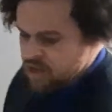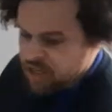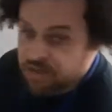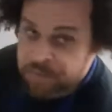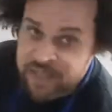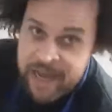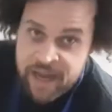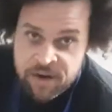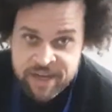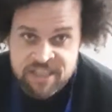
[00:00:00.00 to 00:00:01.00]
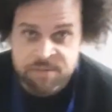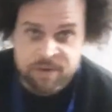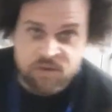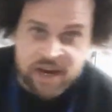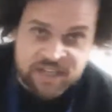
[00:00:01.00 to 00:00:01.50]
So the potato needs to be
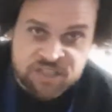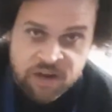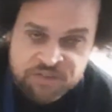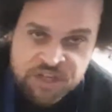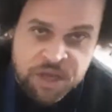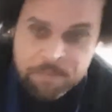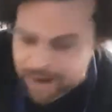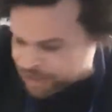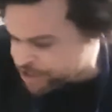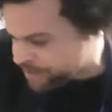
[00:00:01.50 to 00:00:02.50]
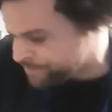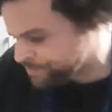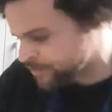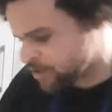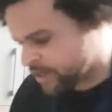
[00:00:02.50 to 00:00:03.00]
really soft so you can mash it.
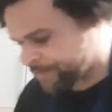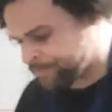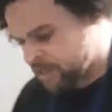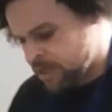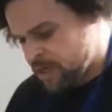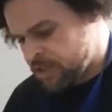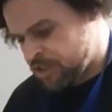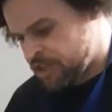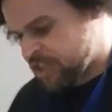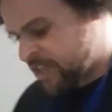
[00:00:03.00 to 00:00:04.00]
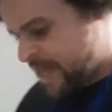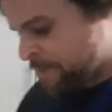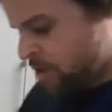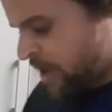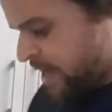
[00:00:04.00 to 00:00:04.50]
Alright? So just keep
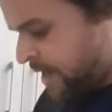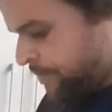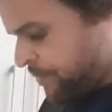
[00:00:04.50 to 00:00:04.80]
cooking it.